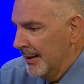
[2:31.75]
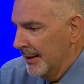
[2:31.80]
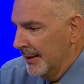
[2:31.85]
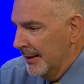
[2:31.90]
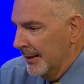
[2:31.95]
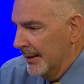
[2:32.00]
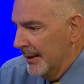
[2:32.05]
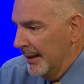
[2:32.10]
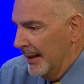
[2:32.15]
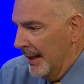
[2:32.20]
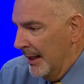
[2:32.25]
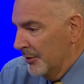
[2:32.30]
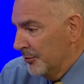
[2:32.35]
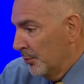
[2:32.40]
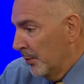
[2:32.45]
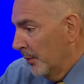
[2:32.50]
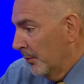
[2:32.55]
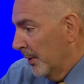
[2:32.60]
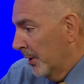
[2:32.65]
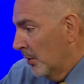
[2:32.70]
as
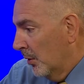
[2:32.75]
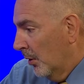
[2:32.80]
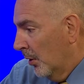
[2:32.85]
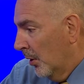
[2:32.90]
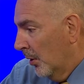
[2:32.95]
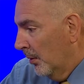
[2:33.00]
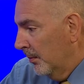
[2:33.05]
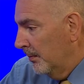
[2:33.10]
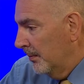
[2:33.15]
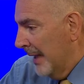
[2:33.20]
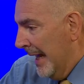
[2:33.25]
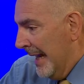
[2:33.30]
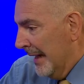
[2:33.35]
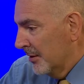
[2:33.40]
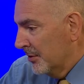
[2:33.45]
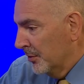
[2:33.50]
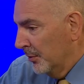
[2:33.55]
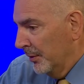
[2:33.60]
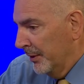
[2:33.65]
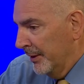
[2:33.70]
we recall,
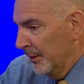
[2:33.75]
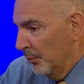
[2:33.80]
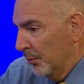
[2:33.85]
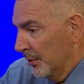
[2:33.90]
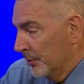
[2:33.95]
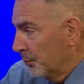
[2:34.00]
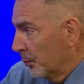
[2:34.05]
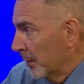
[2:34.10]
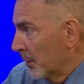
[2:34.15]
actually was